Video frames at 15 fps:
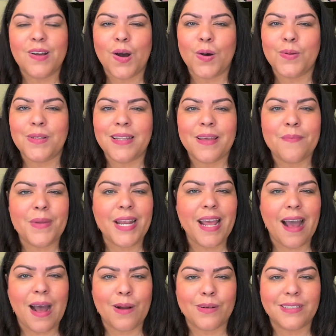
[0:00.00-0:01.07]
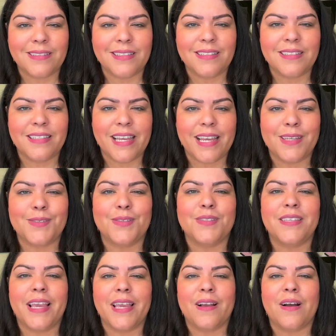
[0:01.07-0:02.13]
unlimited hours in a day to
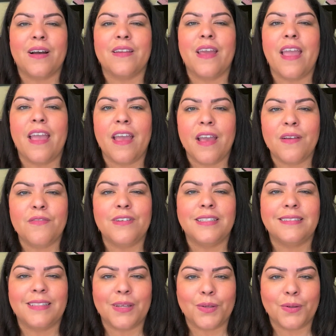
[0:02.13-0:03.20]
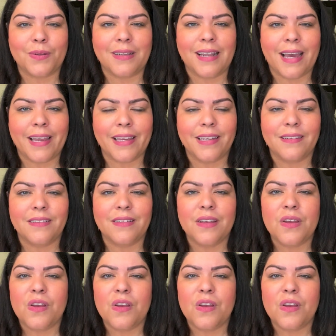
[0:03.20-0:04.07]
take on every single client,